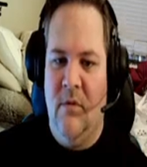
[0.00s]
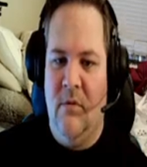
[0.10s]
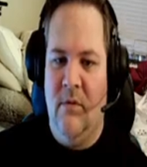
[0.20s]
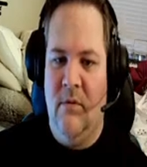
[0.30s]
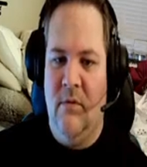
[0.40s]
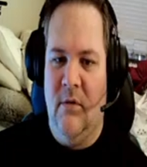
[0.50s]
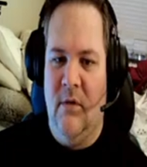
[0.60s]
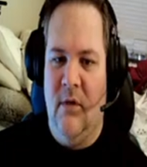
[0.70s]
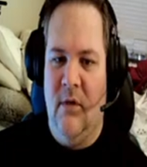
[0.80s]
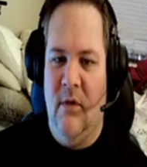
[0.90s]
see,
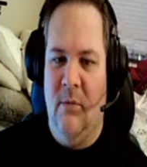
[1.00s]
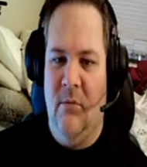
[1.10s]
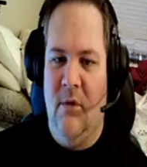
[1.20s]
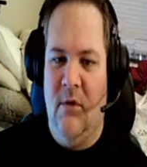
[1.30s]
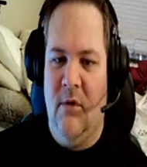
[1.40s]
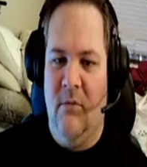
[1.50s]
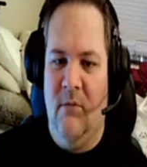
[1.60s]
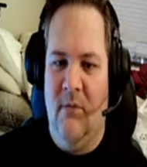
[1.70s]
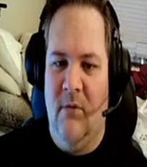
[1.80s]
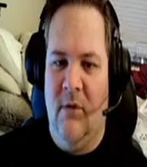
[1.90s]
I'm looking
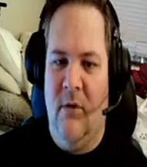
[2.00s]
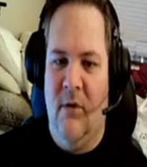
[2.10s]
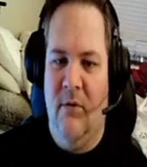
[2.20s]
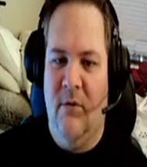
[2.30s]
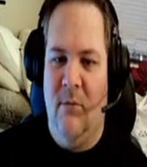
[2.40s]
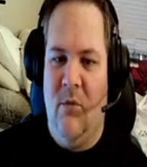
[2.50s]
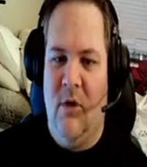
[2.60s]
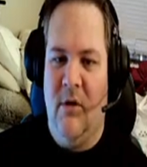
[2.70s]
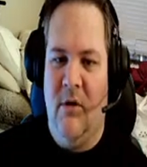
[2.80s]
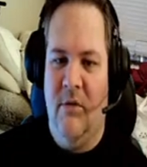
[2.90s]
for some
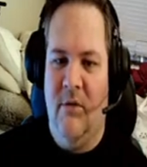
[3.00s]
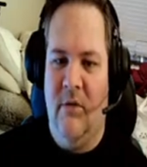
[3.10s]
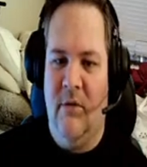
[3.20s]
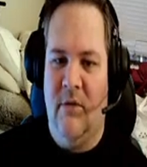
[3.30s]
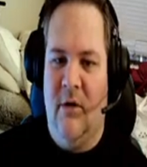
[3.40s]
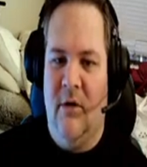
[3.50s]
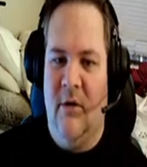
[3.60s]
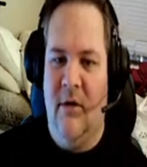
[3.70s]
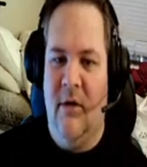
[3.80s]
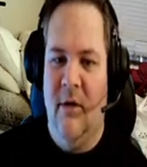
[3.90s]
markers. It's hard
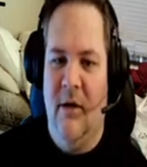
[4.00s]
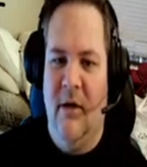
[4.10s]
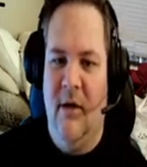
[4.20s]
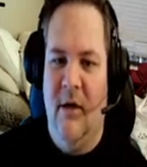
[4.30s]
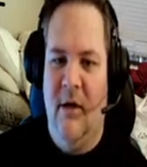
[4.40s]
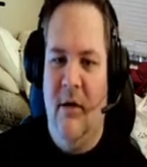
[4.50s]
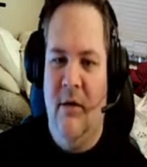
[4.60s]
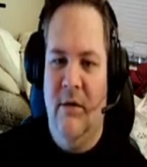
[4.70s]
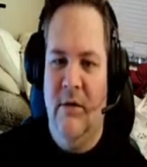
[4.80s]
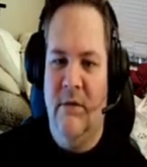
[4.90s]
to
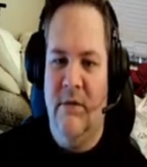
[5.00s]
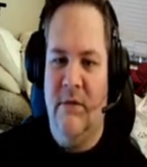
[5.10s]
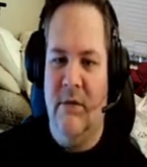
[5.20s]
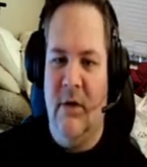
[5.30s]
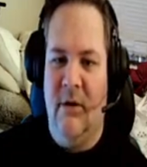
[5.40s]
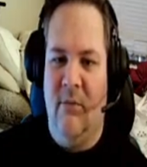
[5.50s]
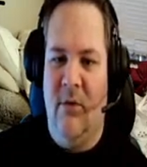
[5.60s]
see with